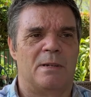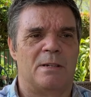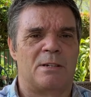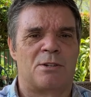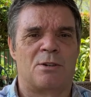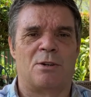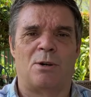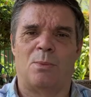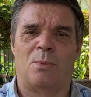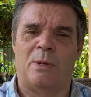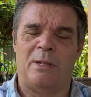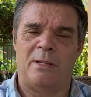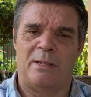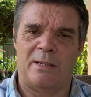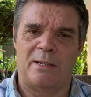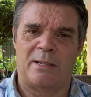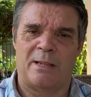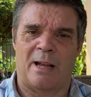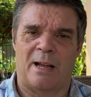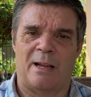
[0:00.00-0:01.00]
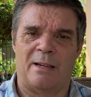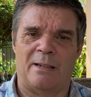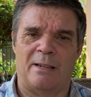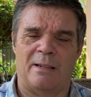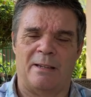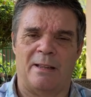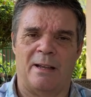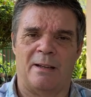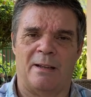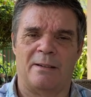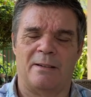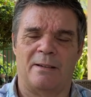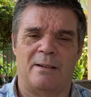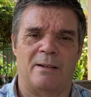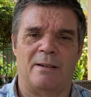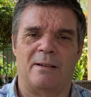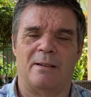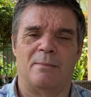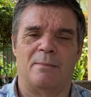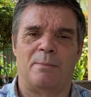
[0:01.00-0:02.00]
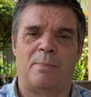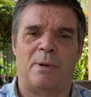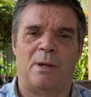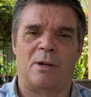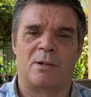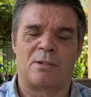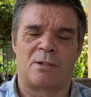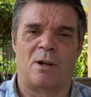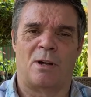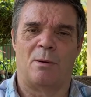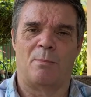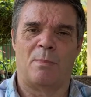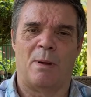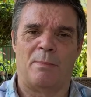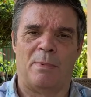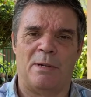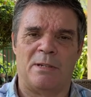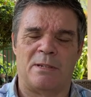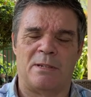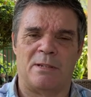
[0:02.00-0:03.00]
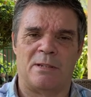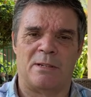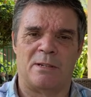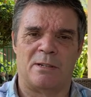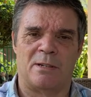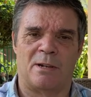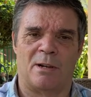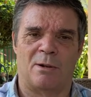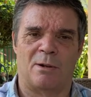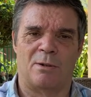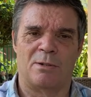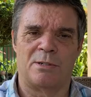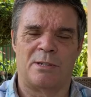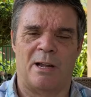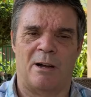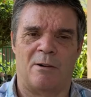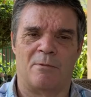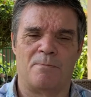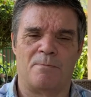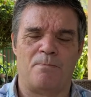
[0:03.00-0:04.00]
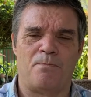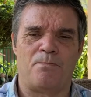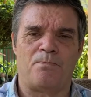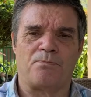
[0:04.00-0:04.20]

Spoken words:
So we decided that because all my businesses closed down,